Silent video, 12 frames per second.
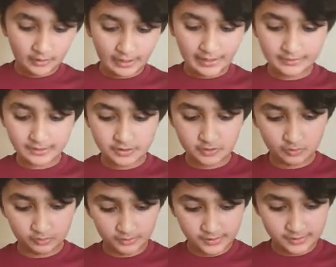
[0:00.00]
and the
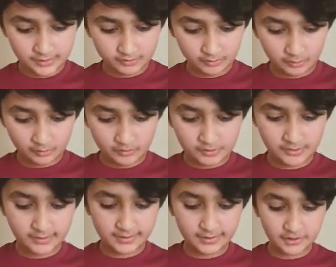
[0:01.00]
school is closed,
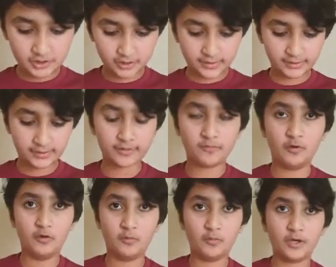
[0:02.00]
the teacher can give
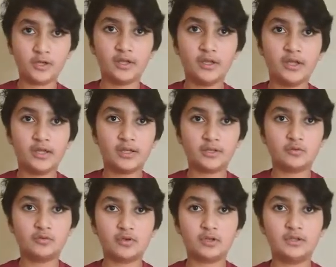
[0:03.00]
homework in
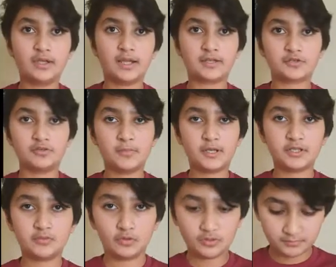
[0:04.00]
Google Classroom and
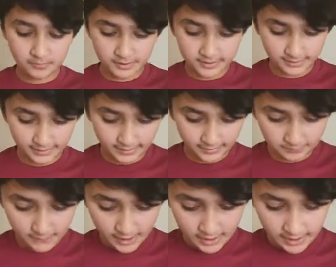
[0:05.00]
you won't miss a day.
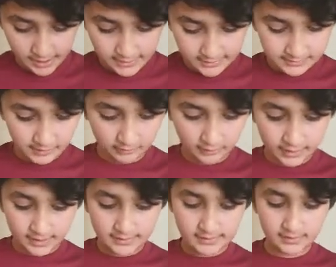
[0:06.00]

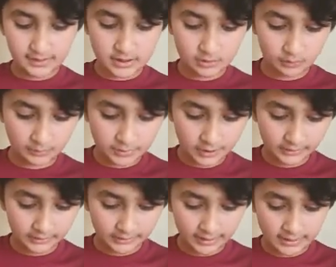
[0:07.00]
IXL is a website
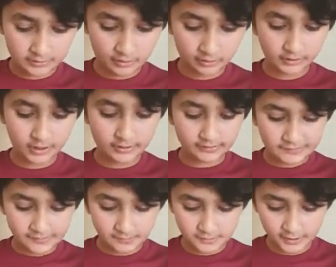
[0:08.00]
that has all kinds of
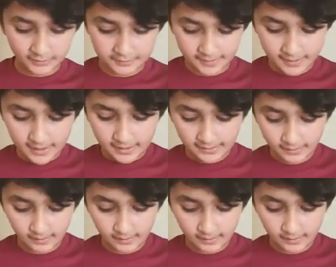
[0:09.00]
subjects and